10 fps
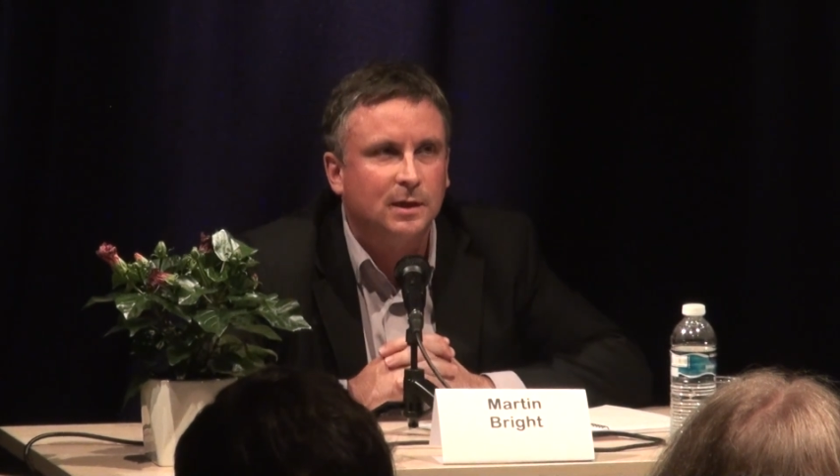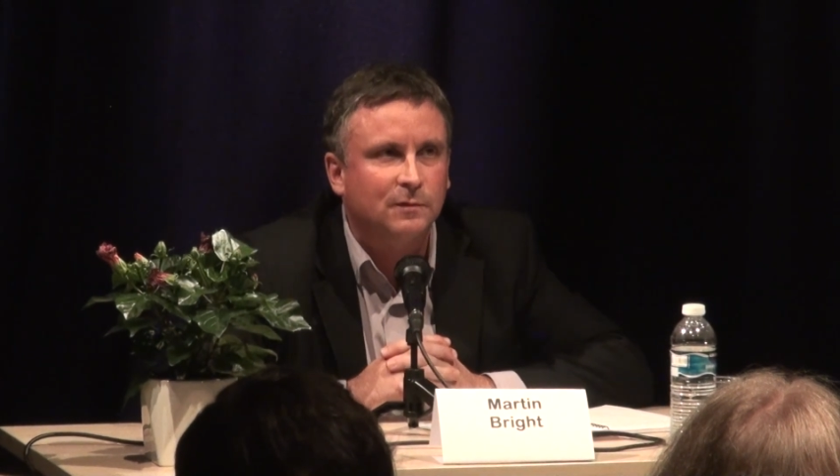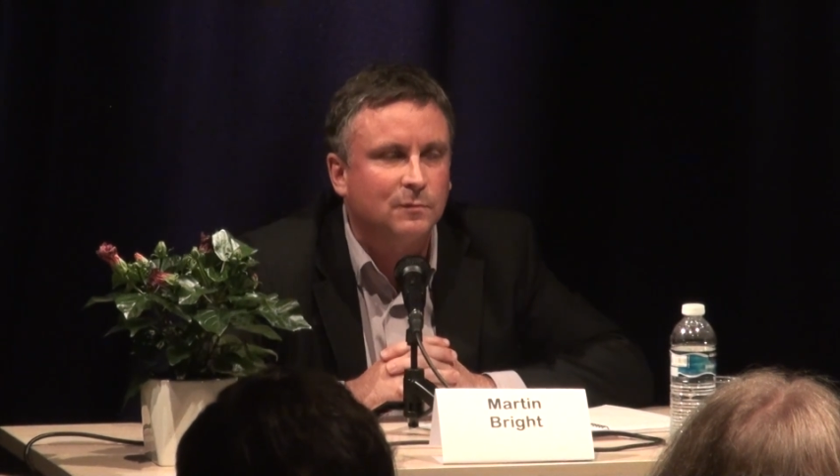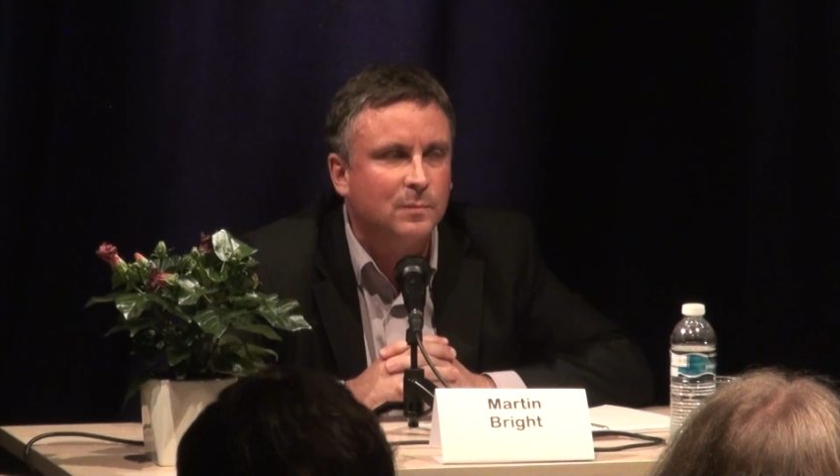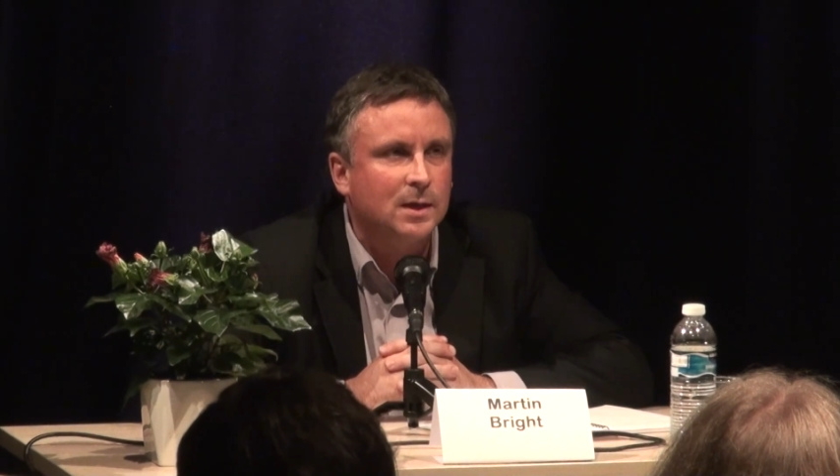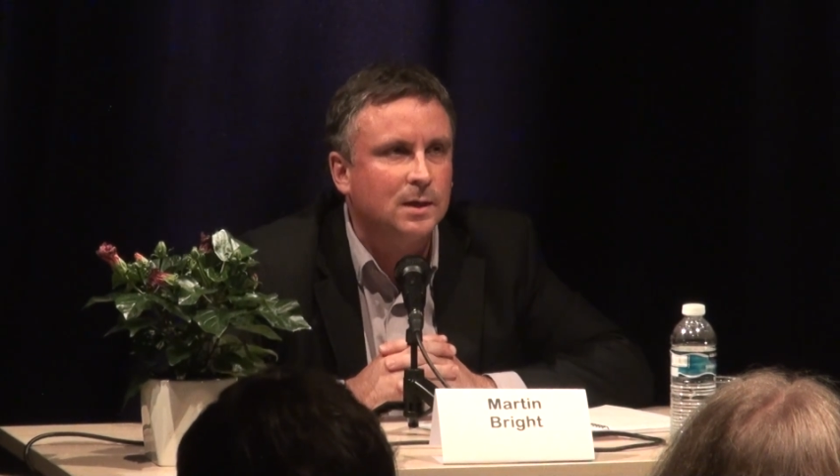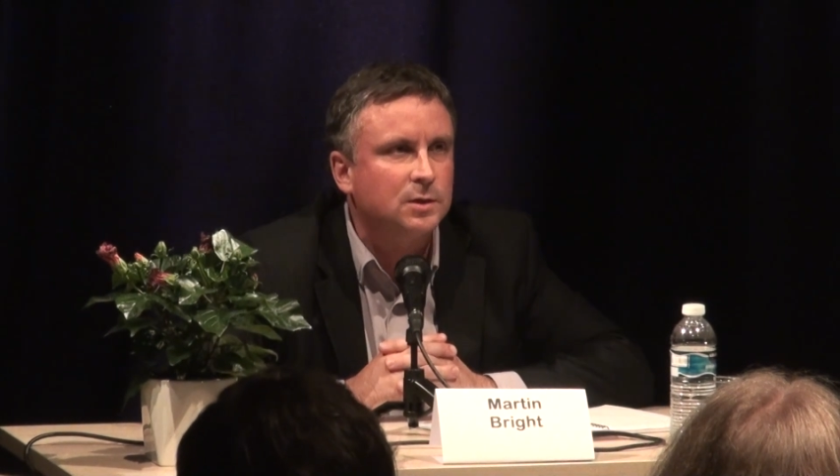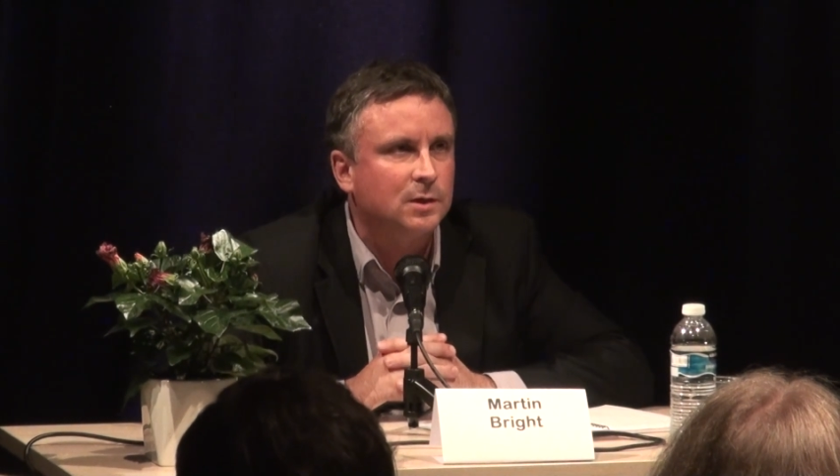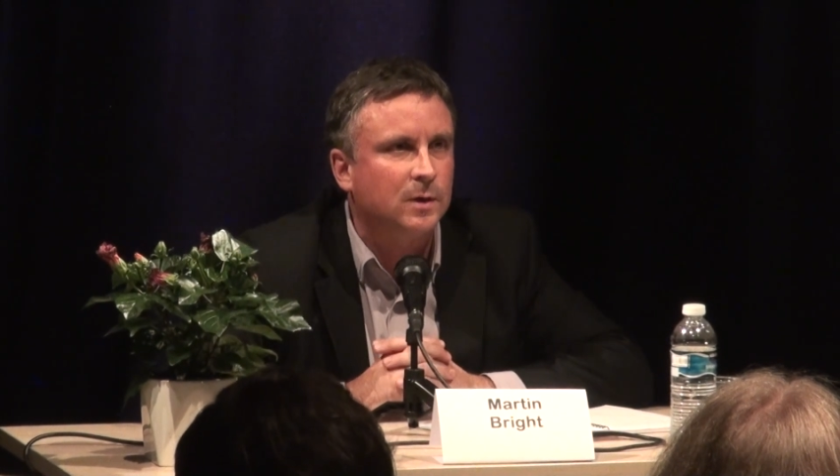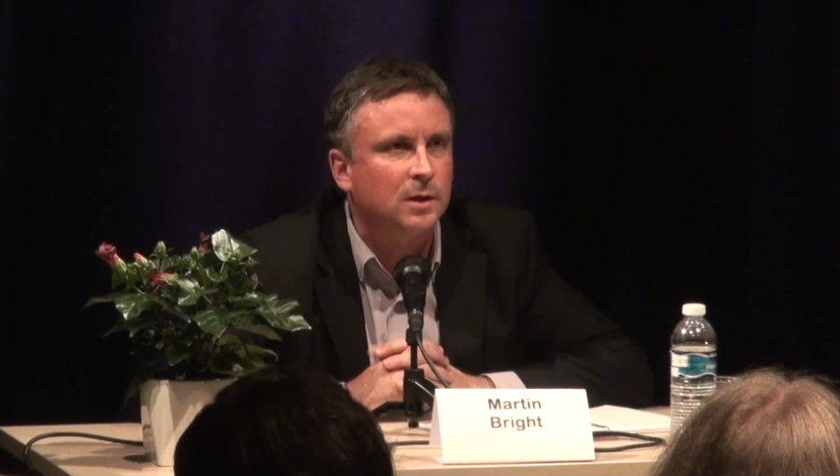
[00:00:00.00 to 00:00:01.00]
Yachad
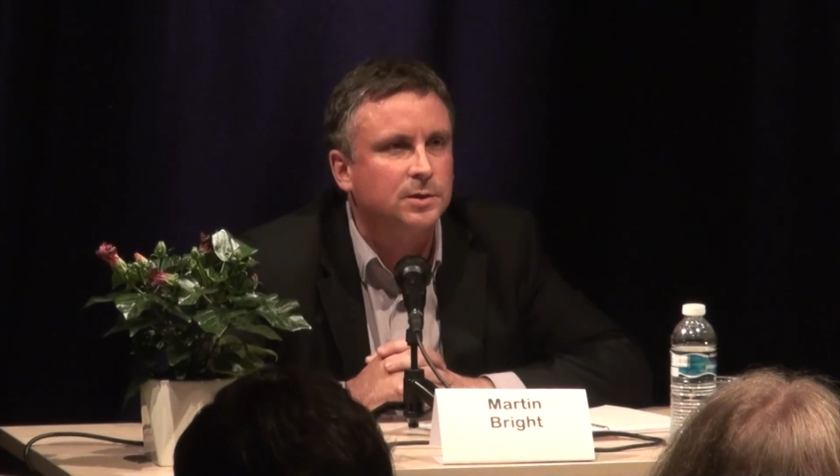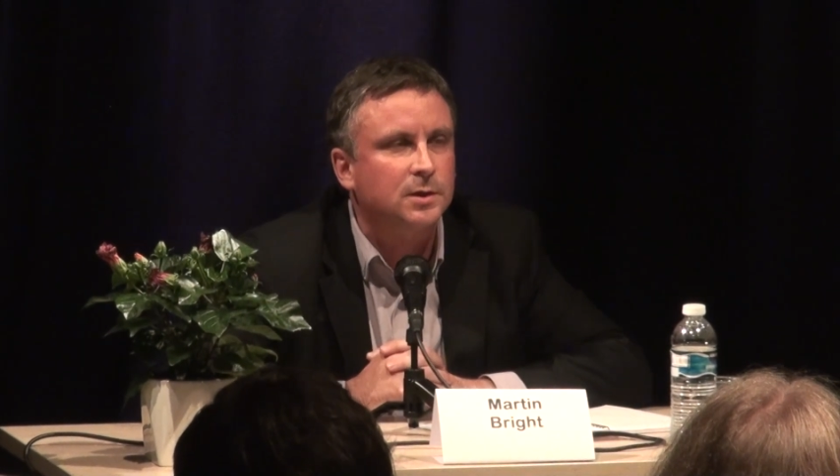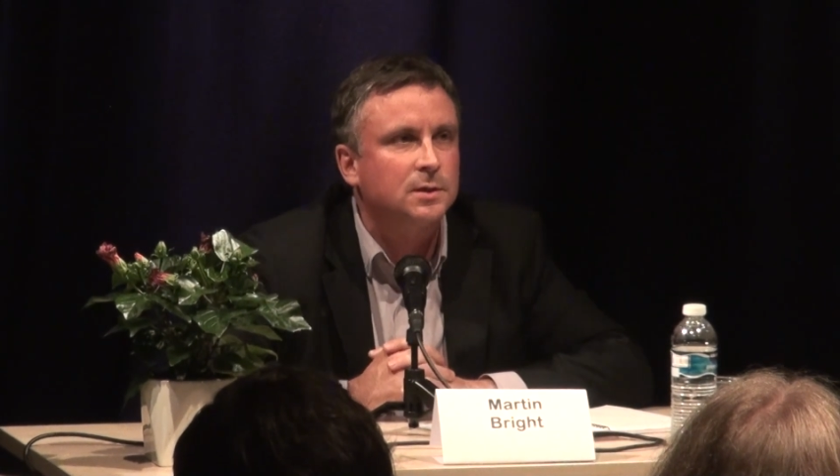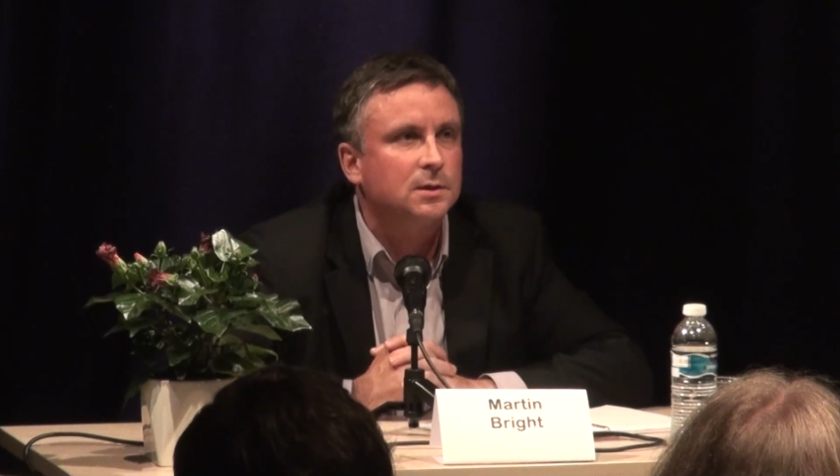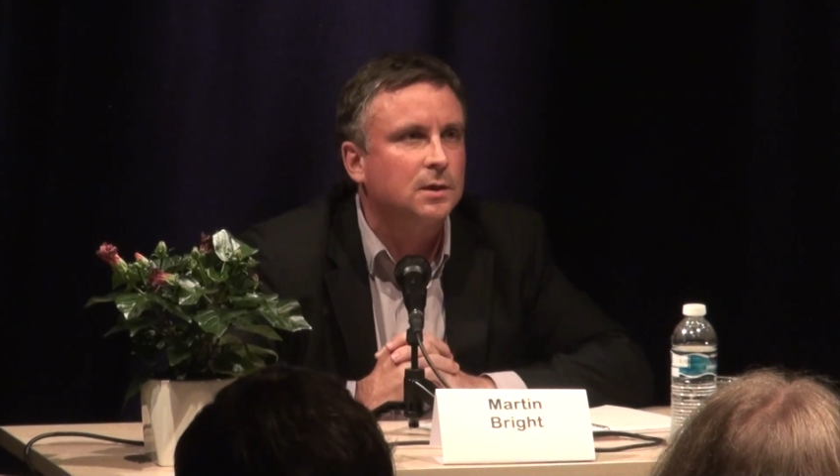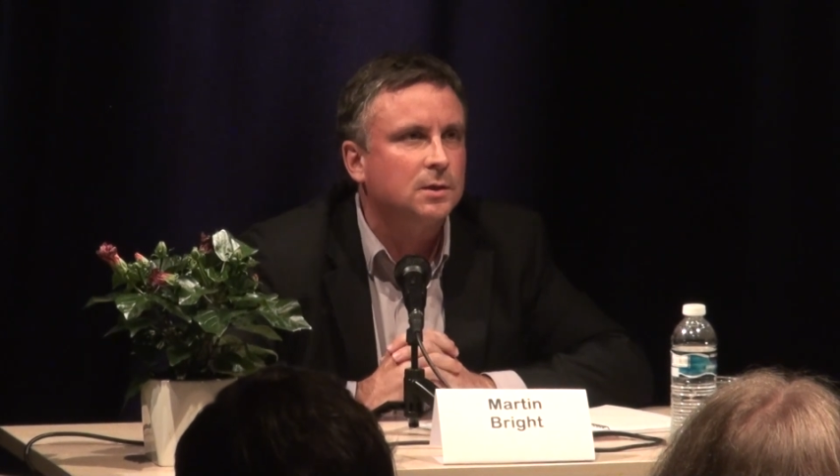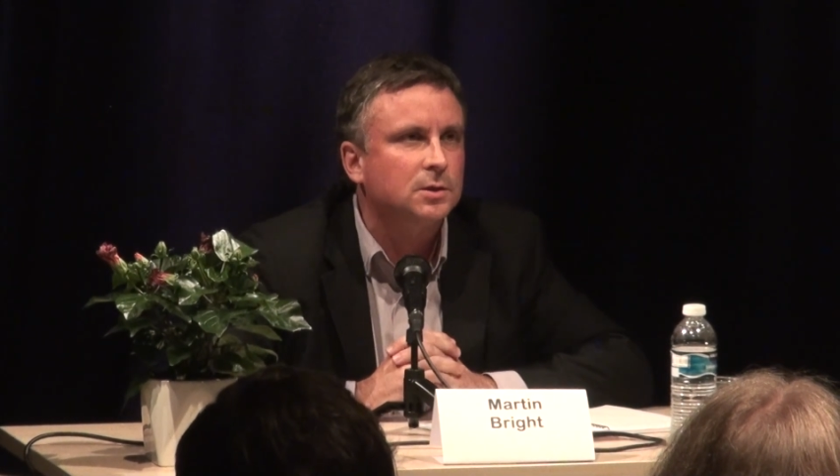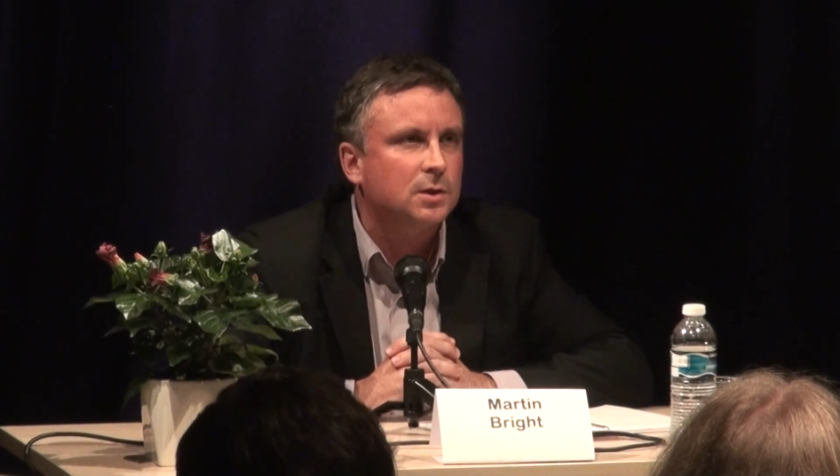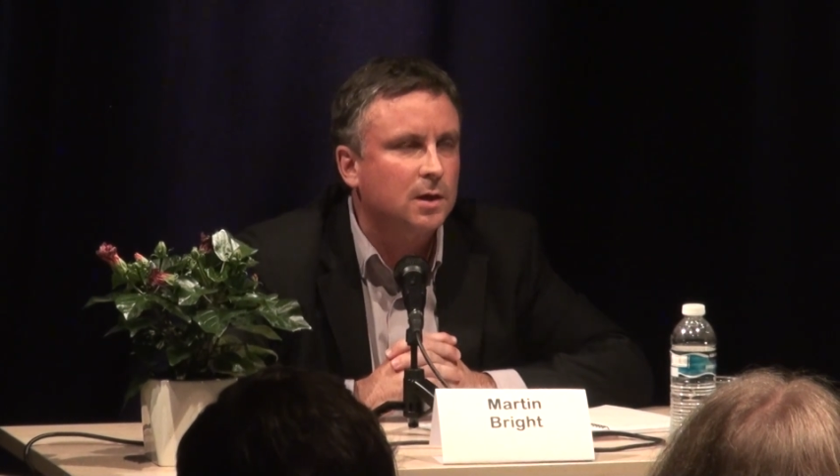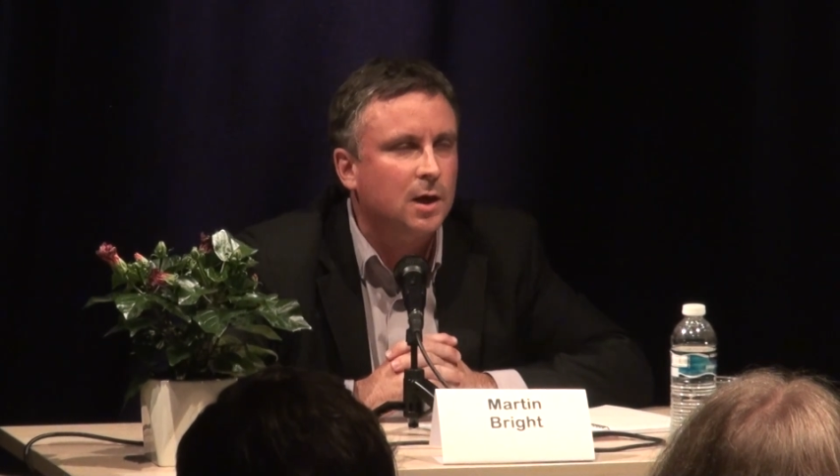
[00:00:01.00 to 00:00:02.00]
inspires British Jews
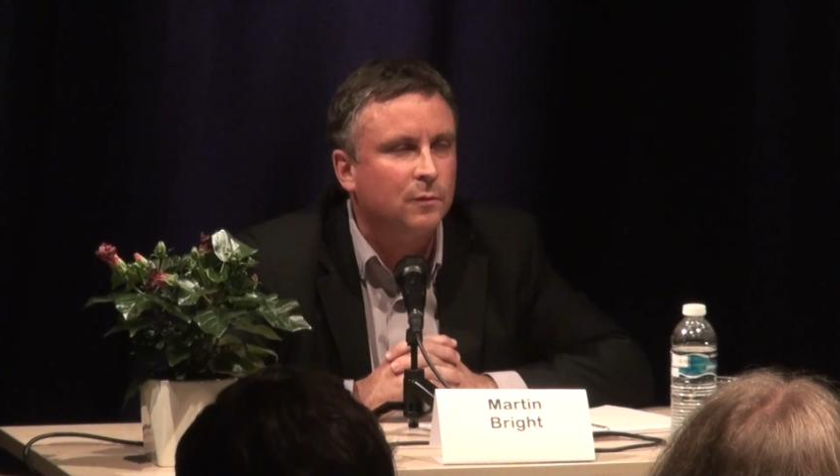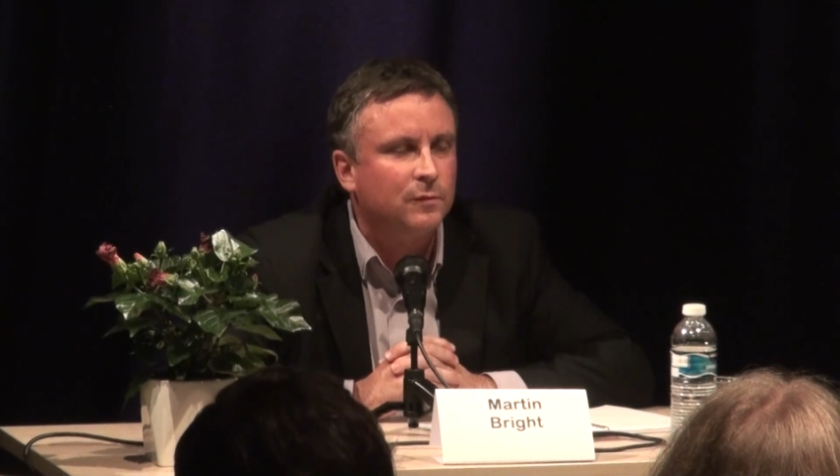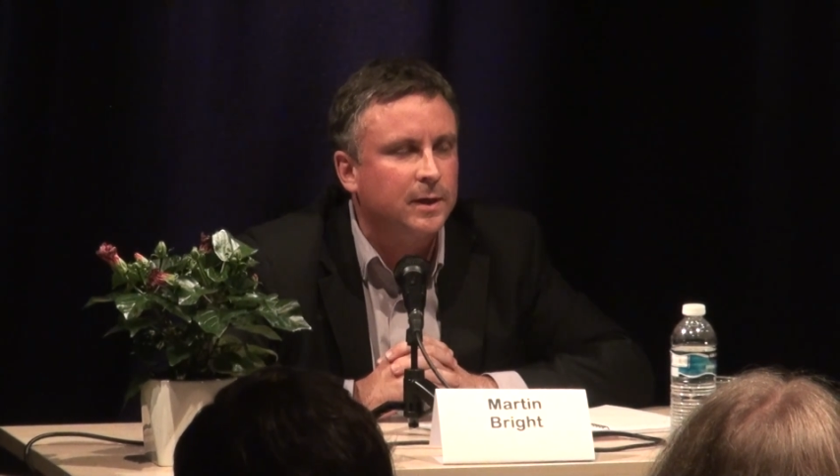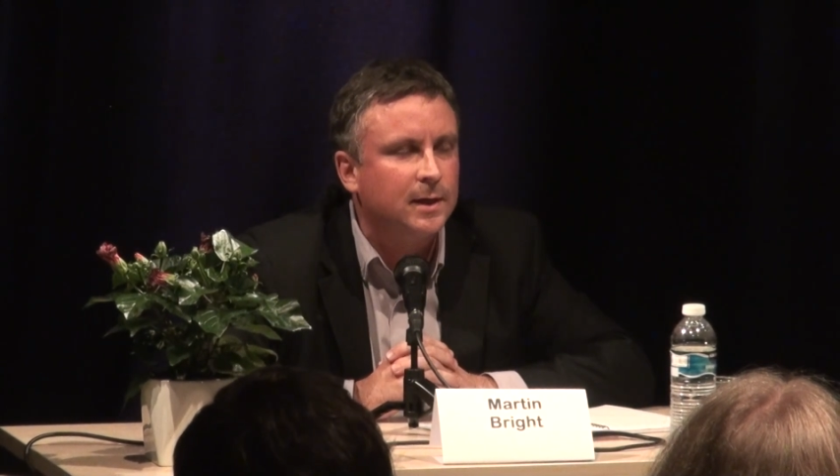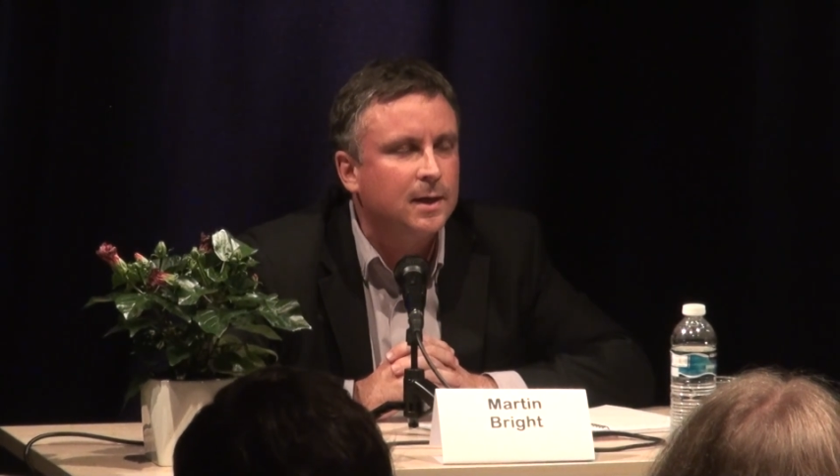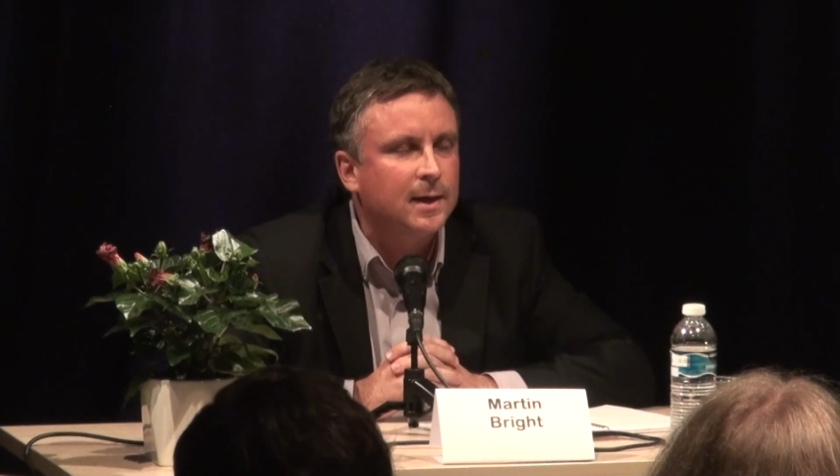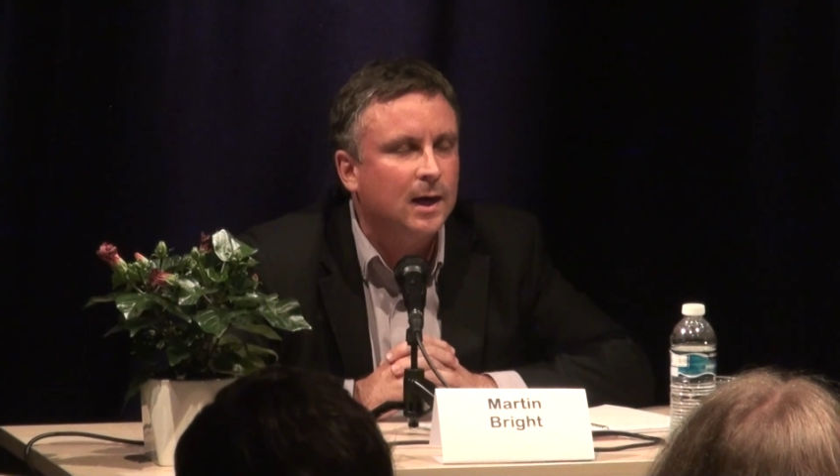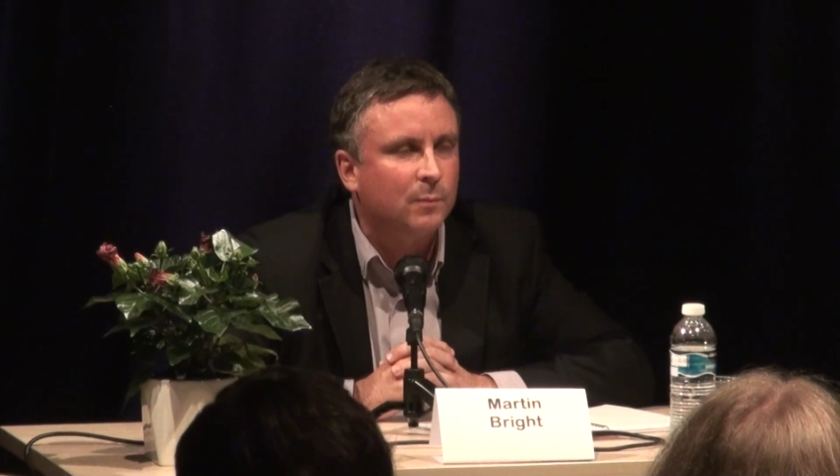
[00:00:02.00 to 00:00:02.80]
to take action to support